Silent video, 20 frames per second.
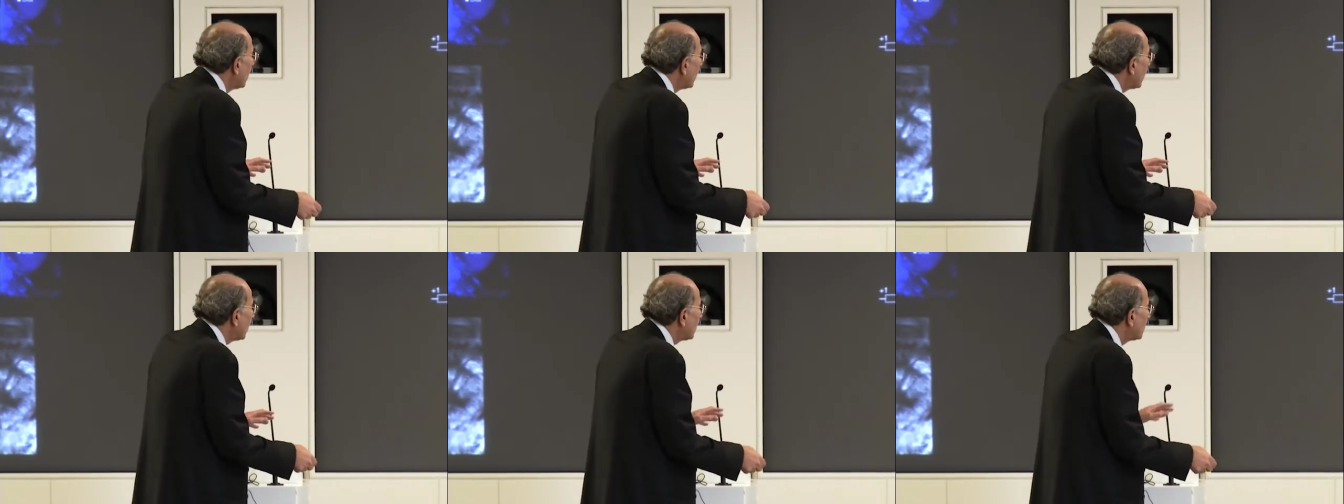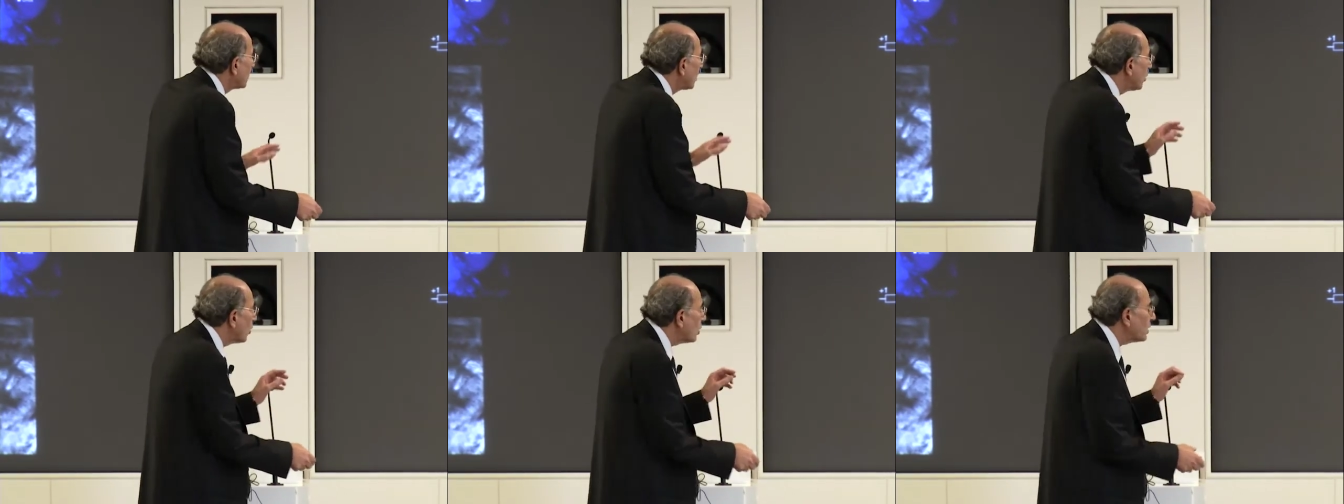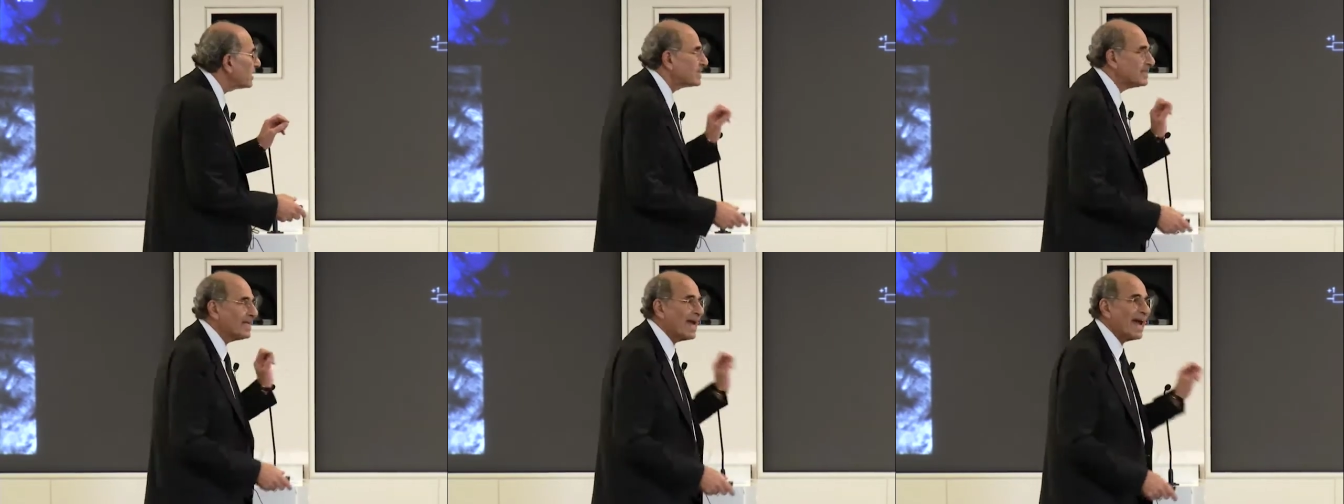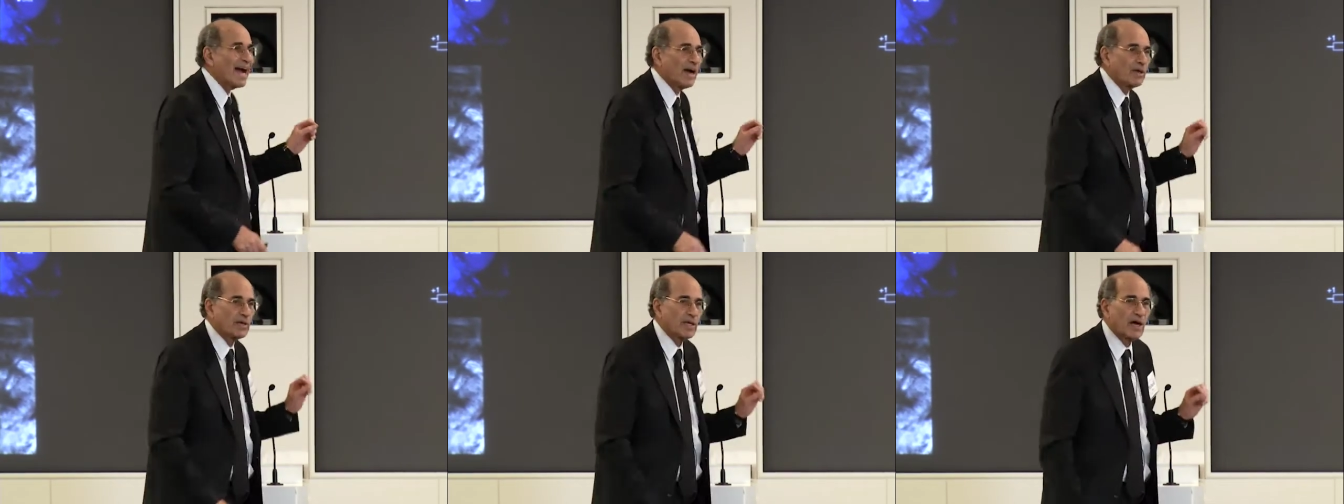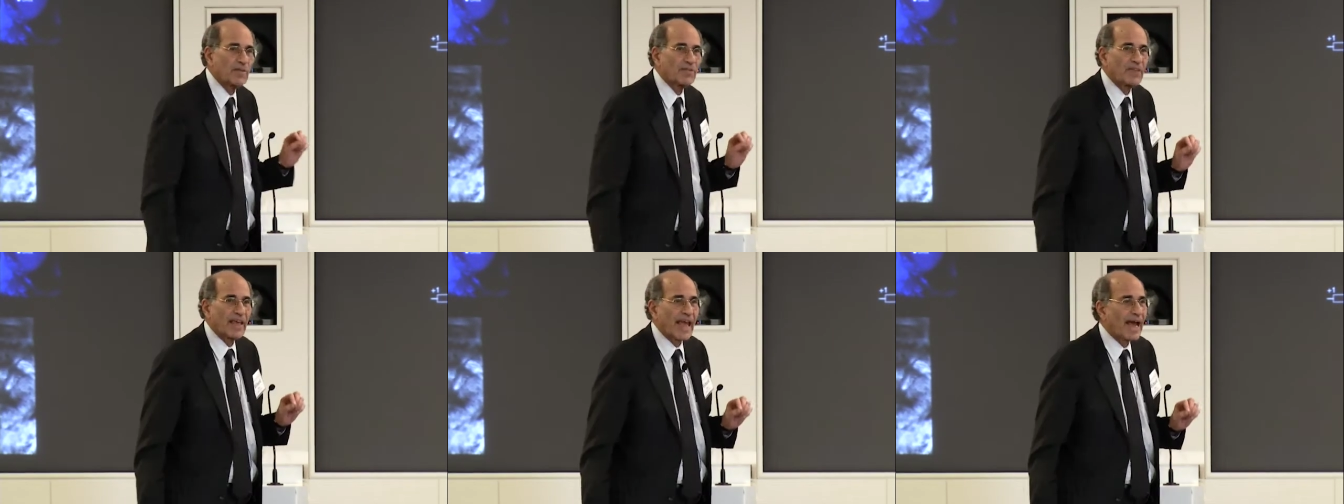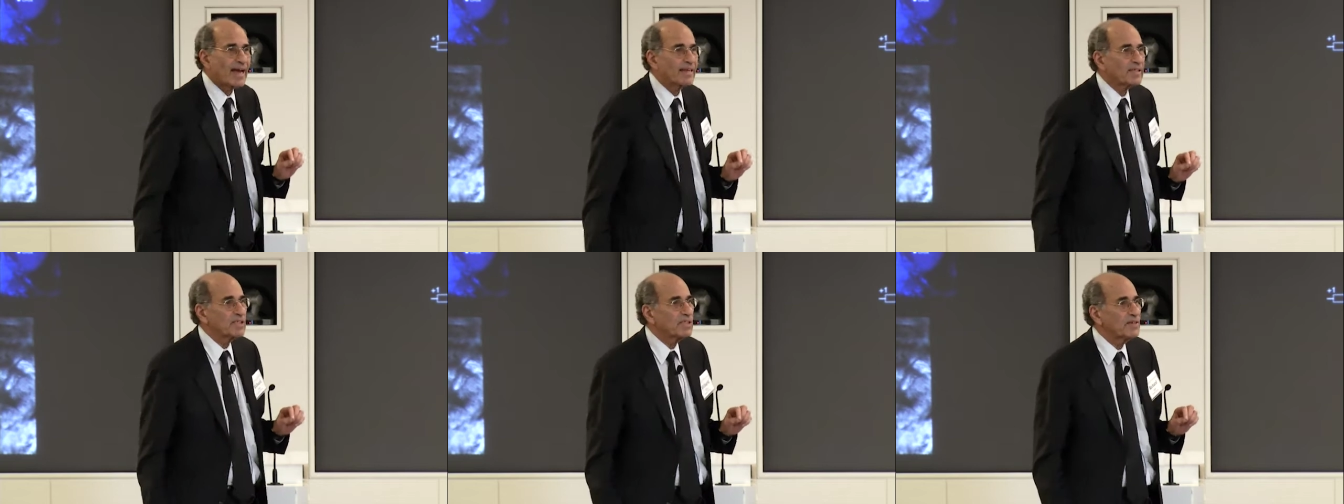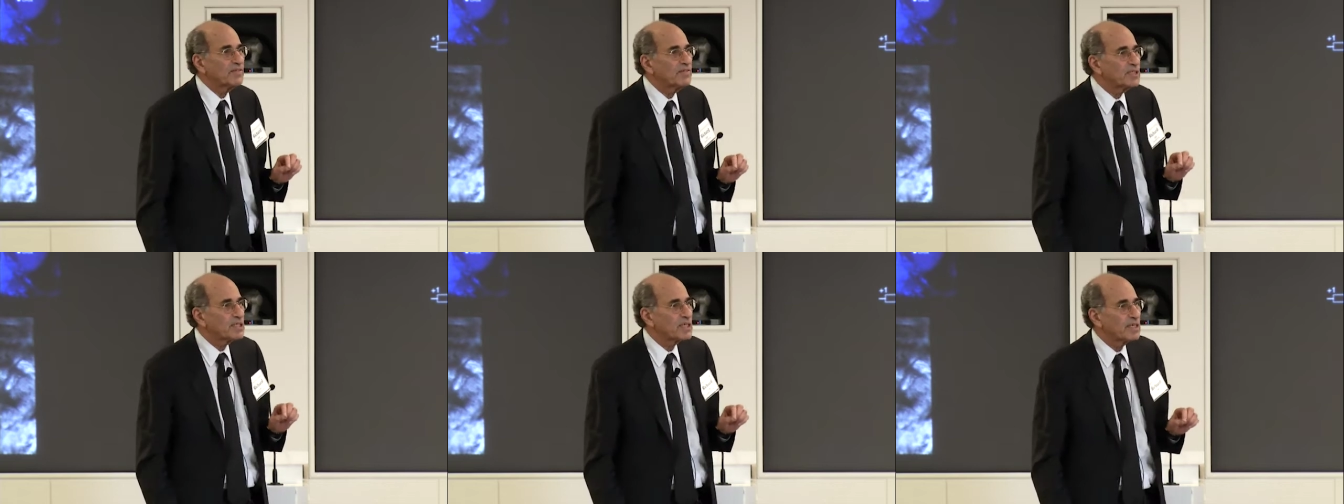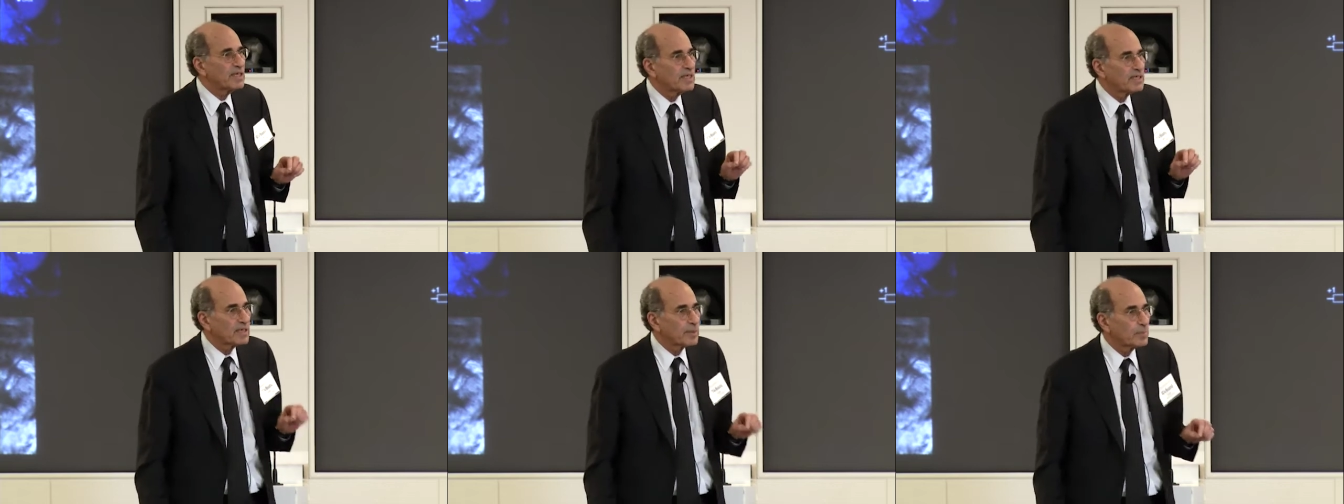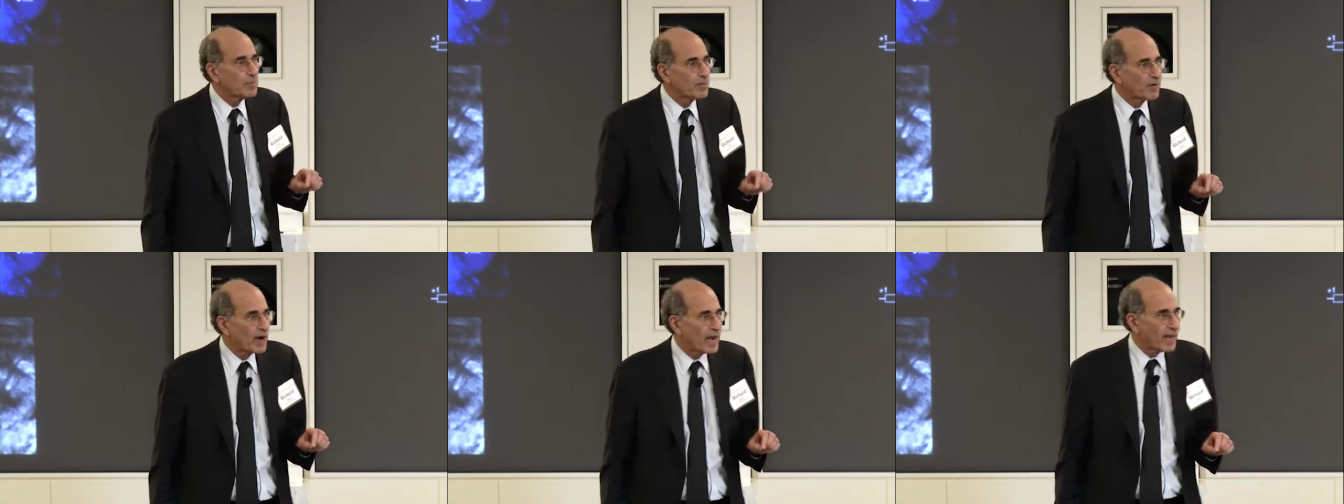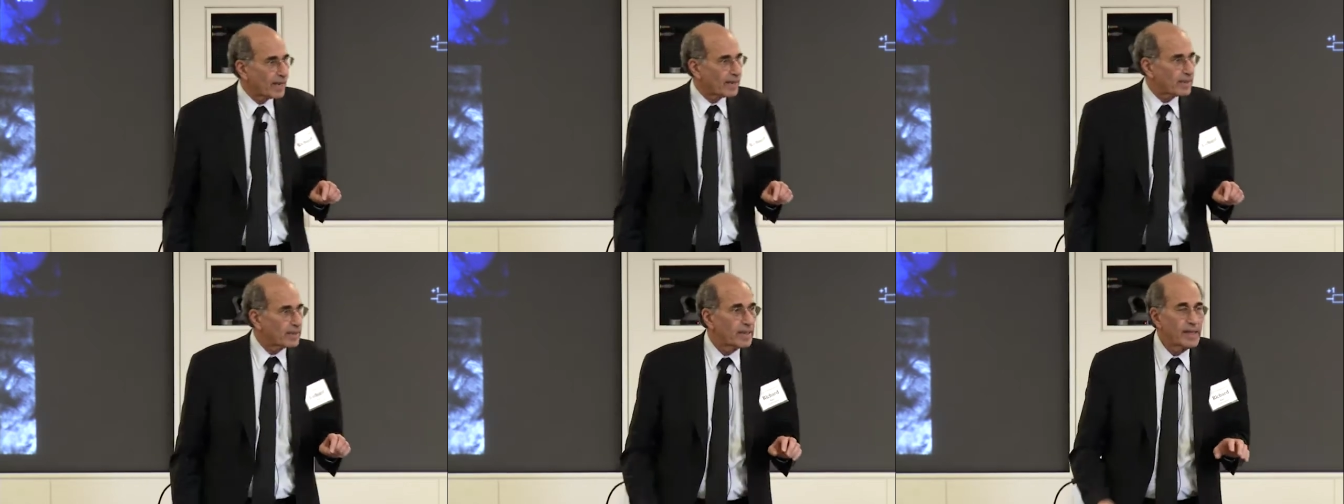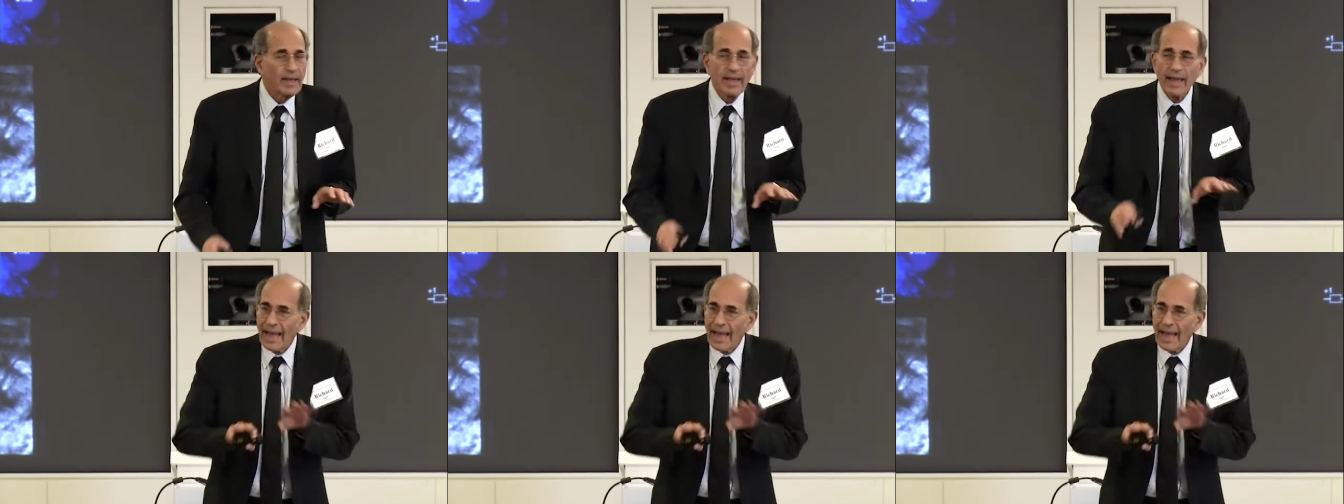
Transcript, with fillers: can look down on the activity in a brain